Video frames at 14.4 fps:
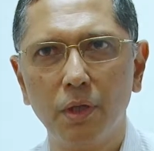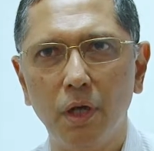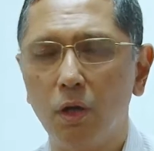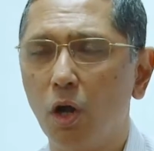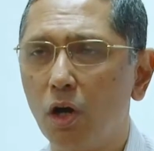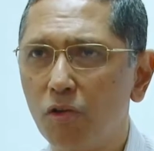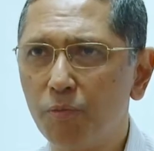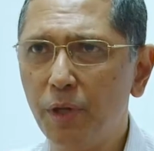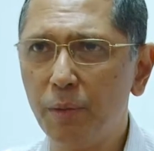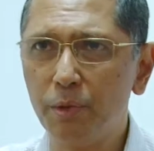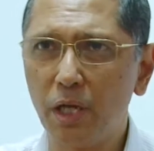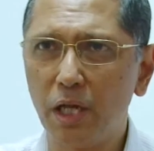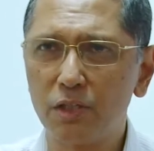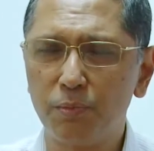A lot of
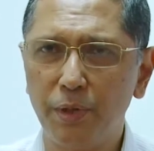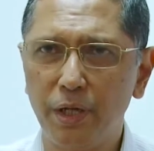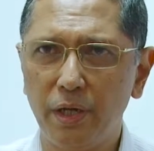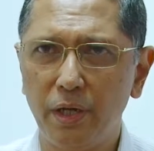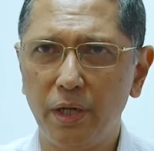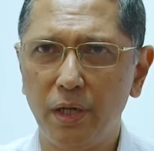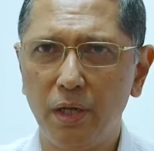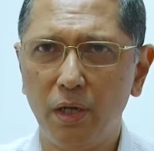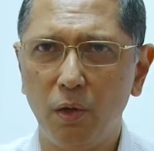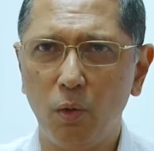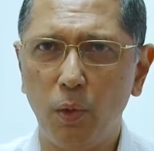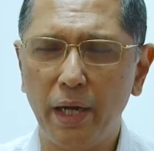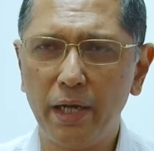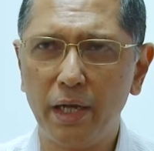people ask me
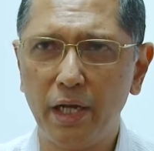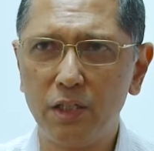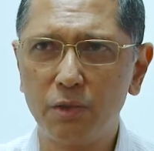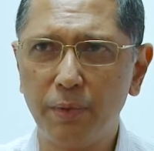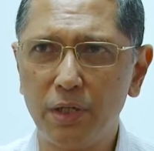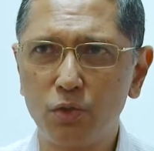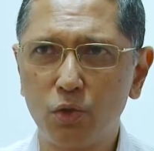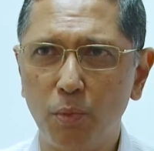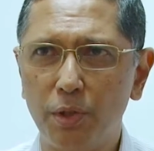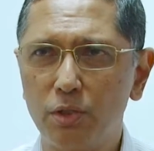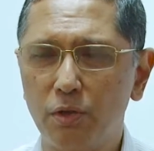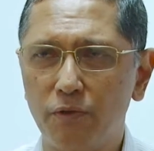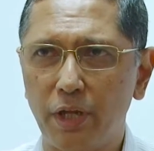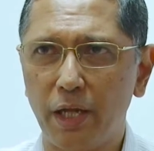why I spend so
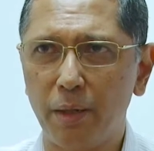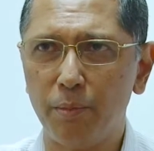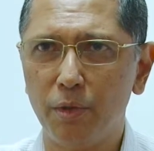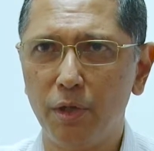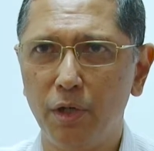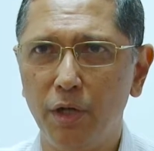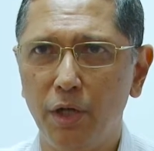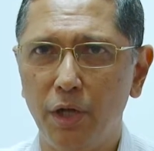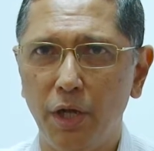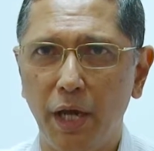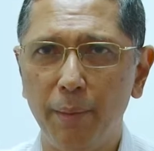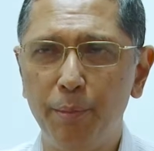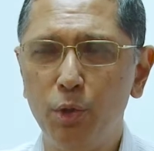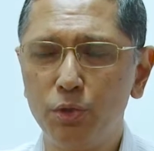much of time
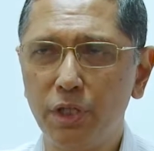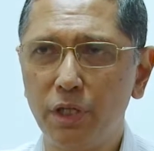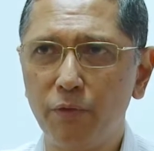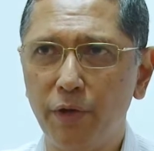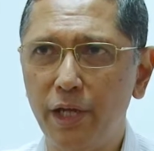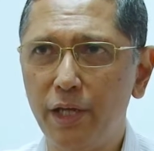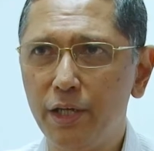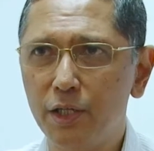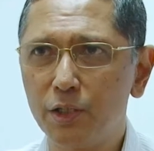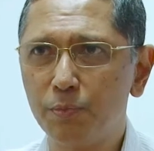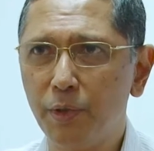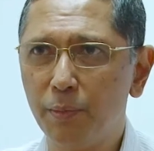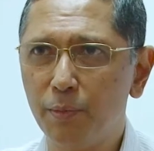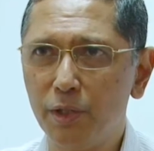abusing various
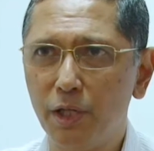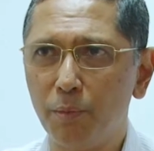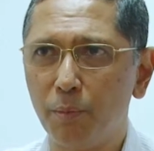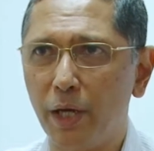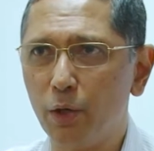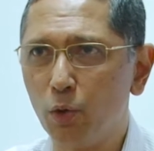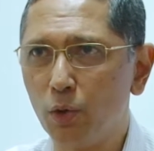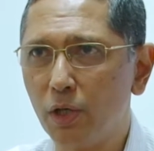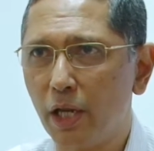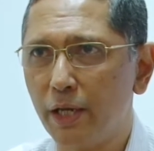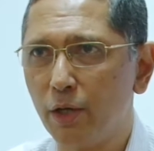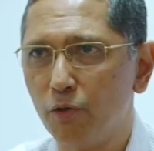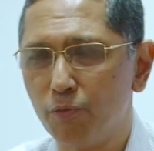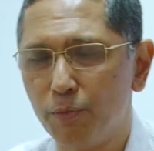people in my own
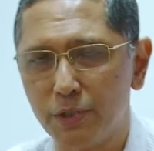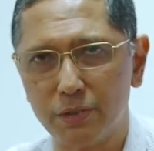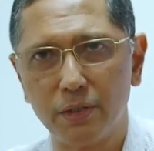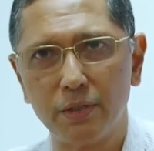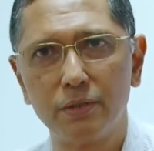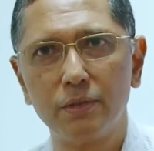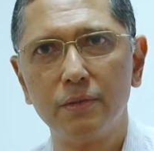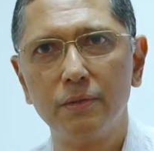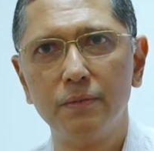line of business.